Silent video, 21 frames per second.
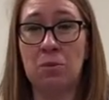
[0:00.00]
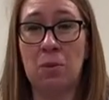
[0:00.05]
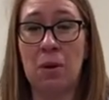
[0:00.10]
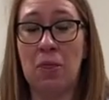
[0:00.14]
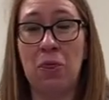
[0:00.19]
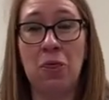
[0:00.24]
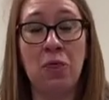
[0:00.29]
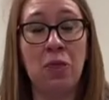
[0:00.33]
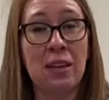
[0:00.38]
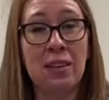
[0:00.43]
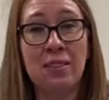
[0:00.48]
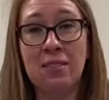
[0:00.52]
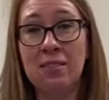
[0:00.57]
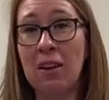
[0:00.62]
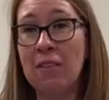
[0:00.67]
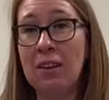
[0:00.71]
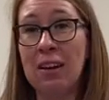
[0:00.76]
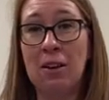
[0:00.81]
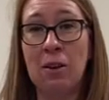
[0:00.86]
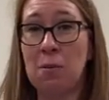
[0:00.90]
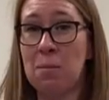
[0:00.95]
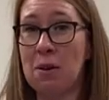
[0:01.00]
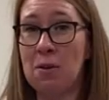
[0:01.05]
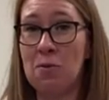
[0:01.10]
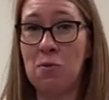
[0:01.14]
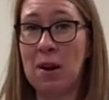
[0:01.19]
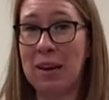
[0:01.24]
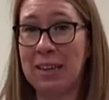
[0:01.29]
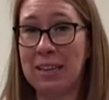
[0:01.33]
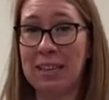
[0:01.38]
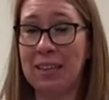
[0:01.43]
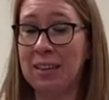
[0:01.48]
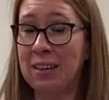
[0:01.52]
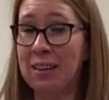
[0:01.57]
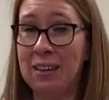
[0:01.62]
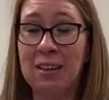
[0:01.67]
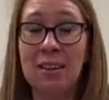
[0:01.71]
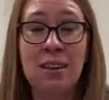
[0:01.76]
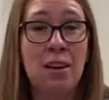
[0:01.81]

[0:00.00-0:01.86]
when things are a little bit regular,